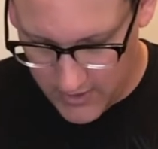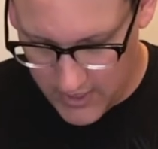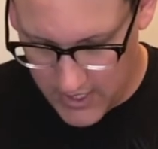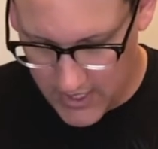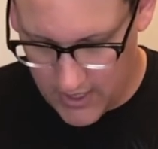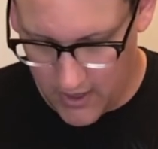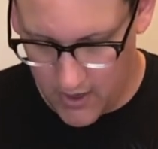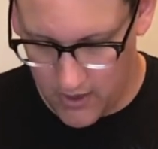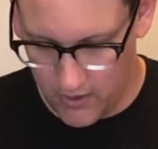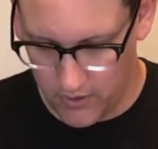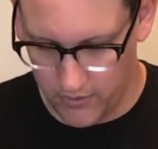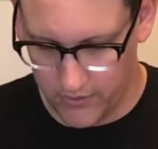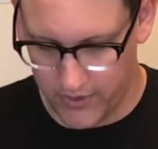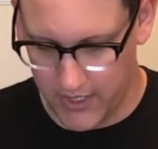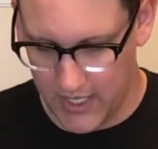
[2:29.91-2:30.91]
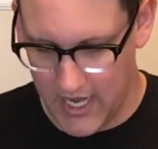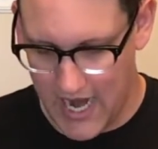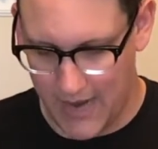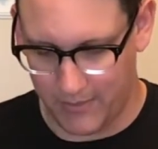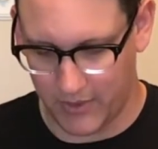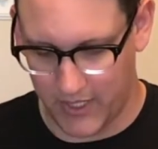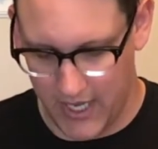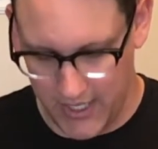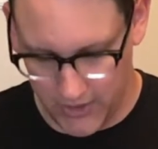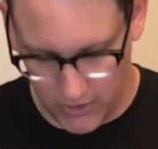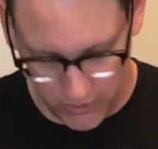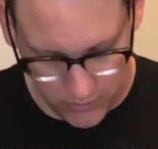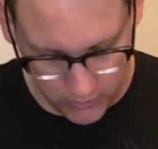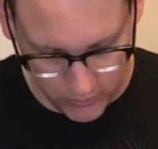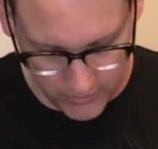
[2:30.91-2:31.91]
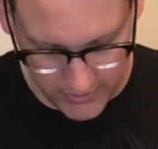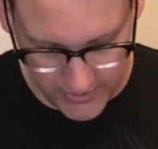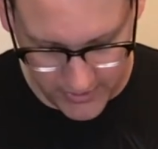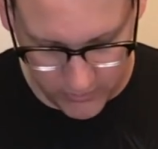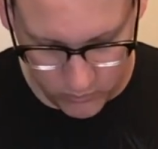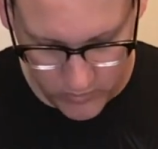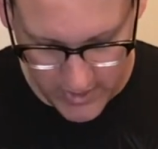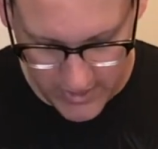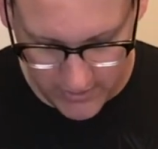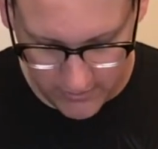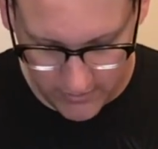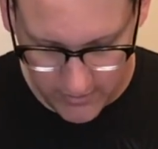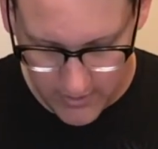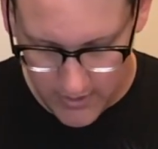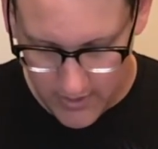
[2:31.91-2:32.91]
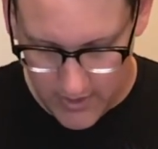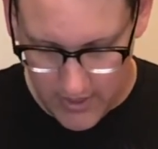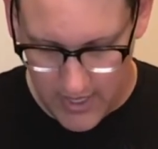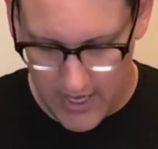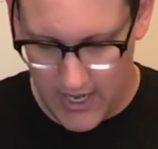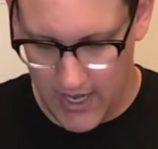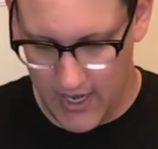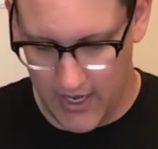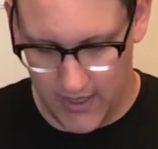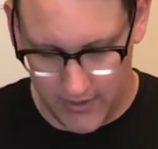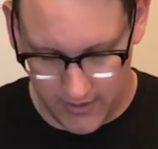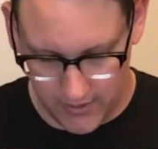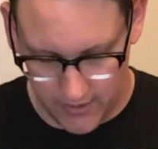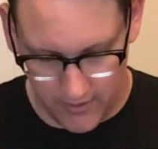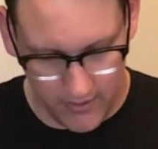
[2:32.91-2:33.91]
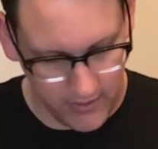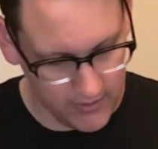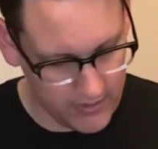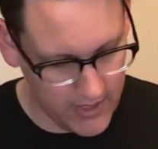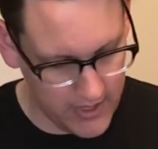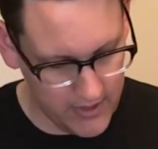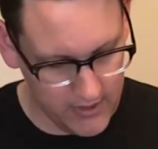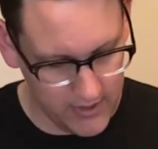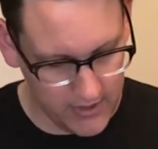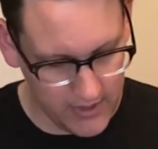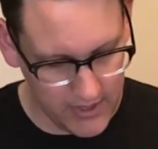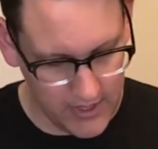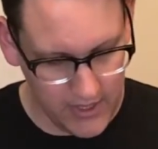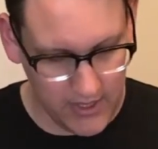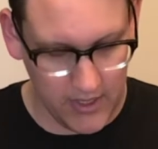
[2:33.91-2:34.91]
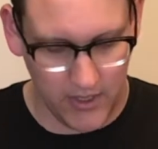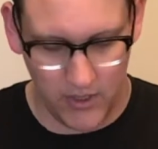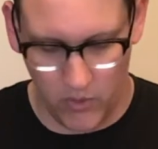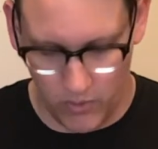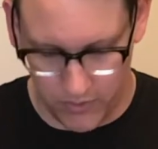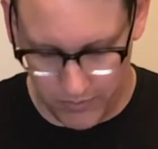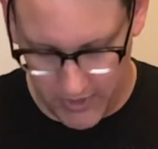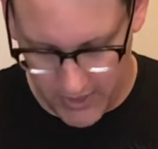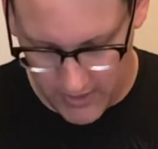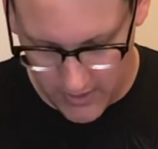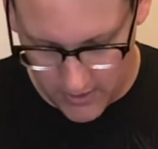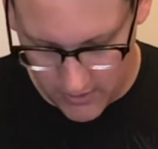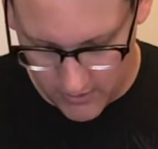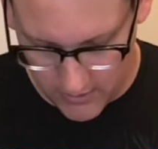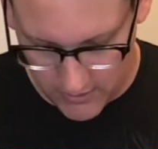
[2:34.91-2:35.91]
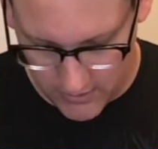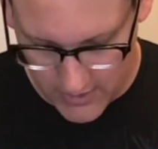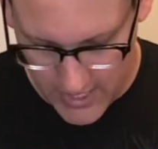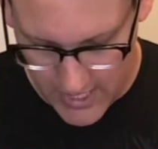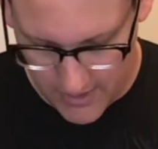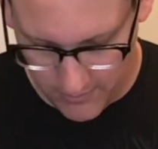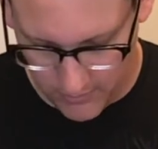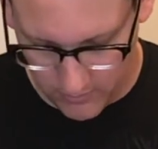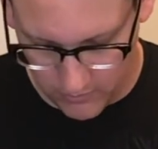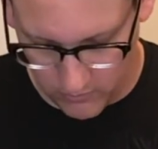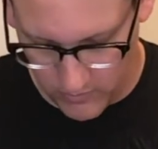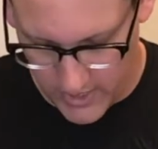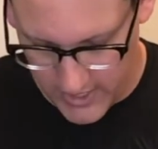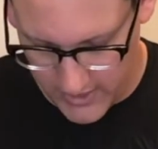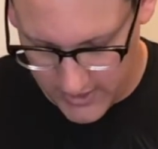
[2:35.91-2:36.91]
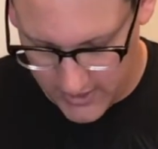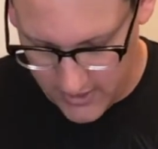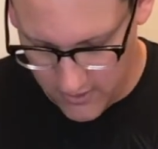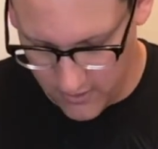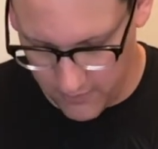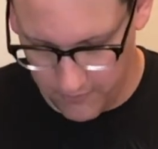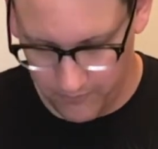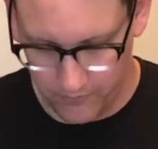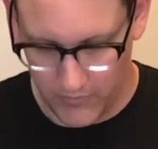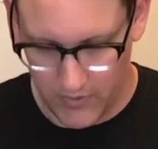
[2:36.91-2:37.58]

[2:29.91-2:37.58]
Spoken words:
All the application tools as well, and then the USB cable right here.